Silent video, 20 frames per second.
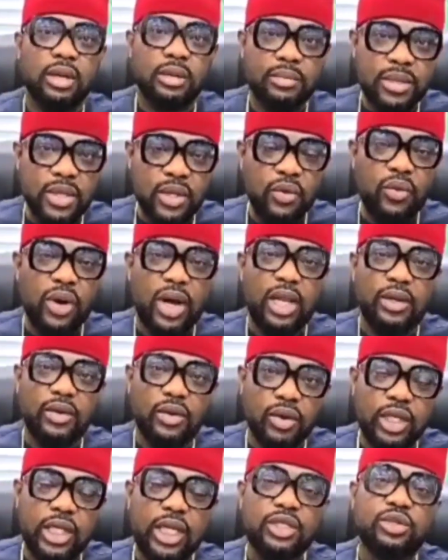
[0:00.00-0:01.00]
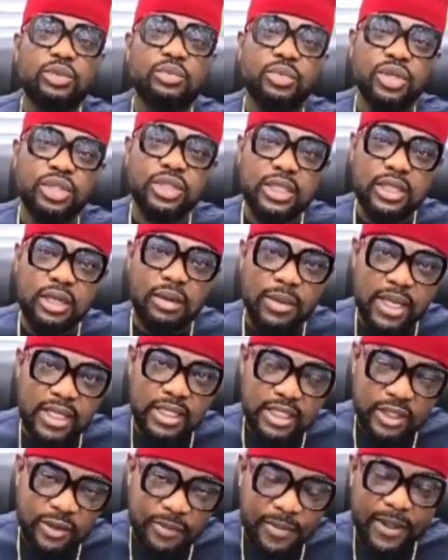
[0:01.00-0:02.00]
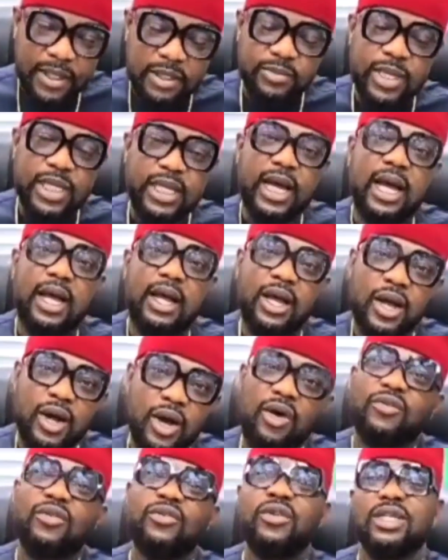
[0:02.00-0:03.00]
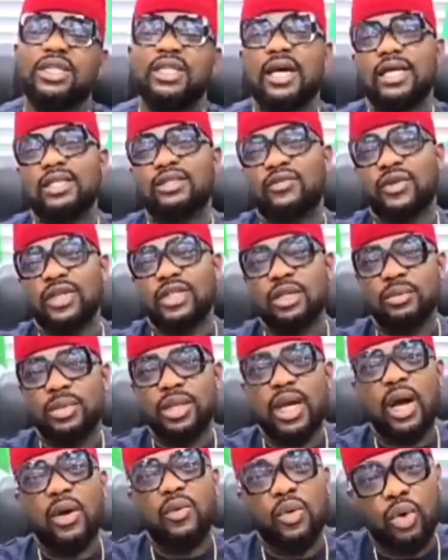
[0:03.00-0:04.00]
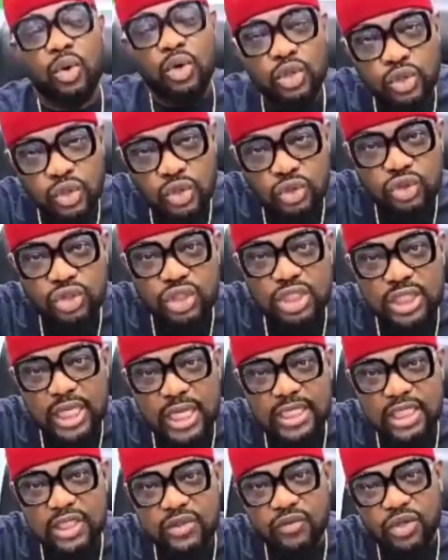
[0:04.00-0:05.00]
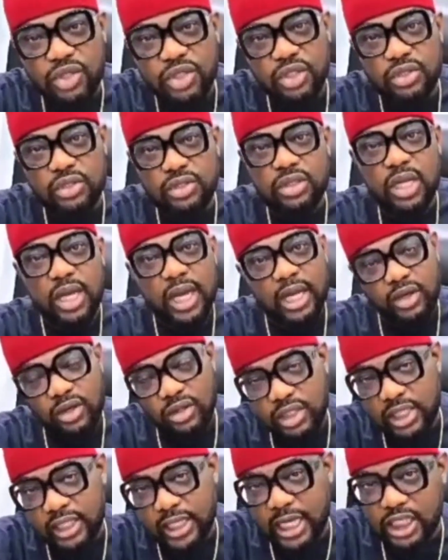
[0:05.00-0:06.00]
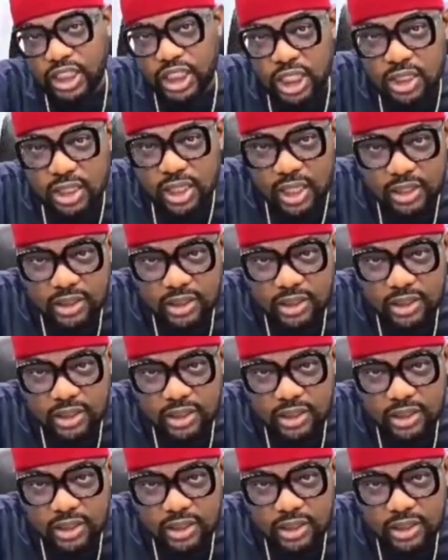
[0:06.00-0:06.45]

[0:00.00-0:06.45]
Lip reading: Meanwhile, Jumbo still remains the Speaker of Rivers State House of Assembly and will continue to discharge his functions, and nothing can change